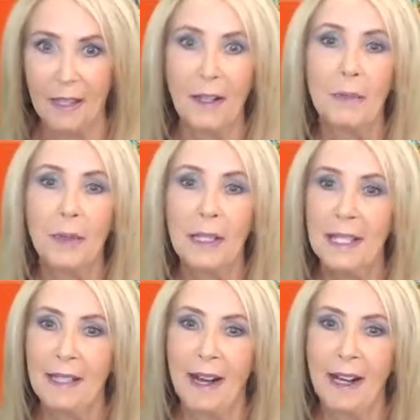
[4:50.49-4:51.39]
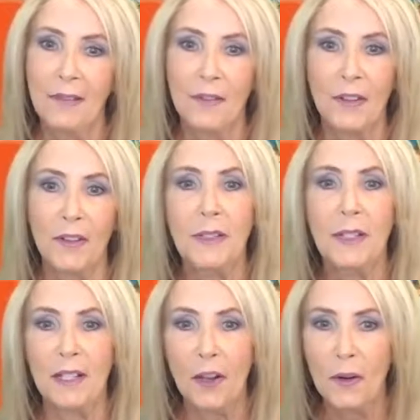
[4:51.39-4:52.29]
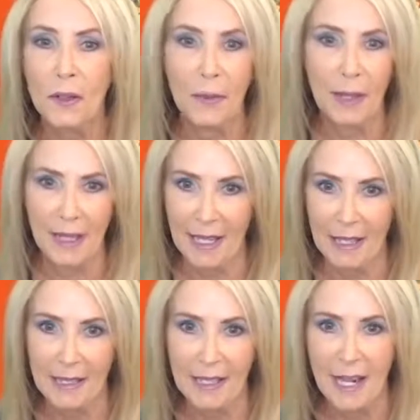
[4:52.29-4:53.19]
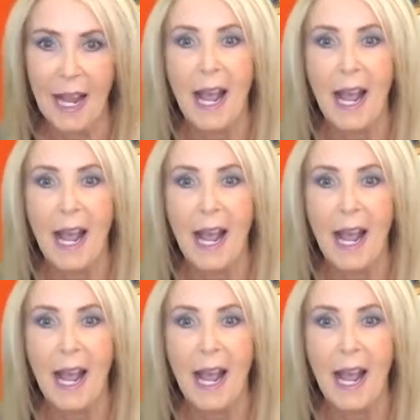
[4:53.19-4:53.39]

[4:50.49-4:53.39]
a complete guide for using yoga with kids,